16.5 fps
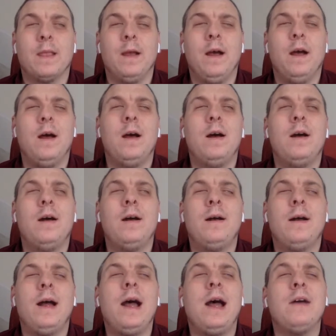
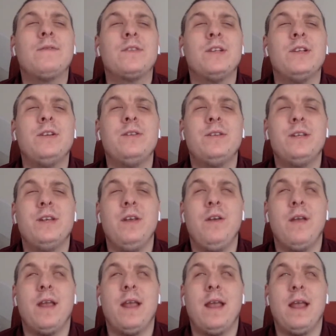Afternoon to
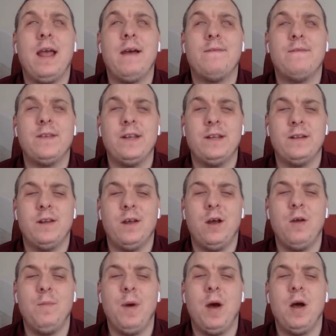you, Gavin.
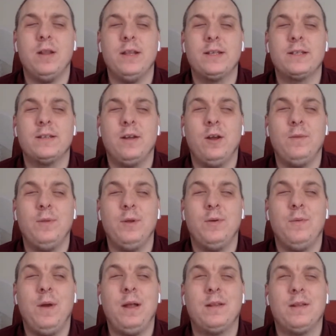Omar, listen, I hope
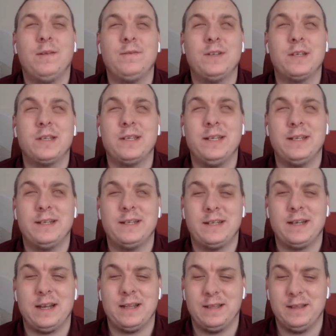you're well. I've just seen the
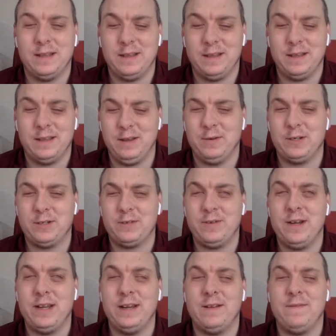chat that you were
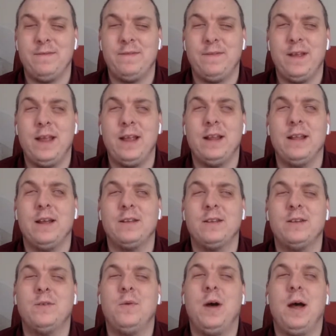treated unfairly. I
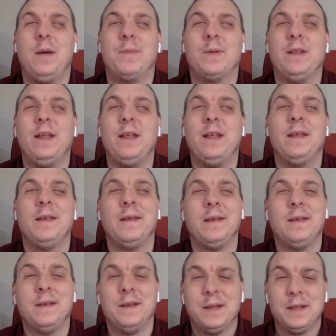don't know what happened there,
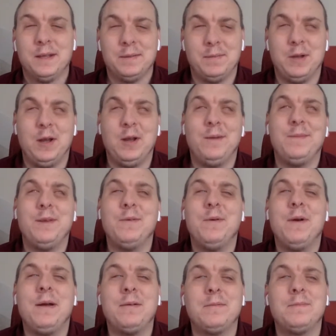but I hope you're
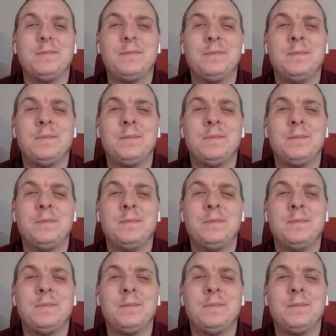well.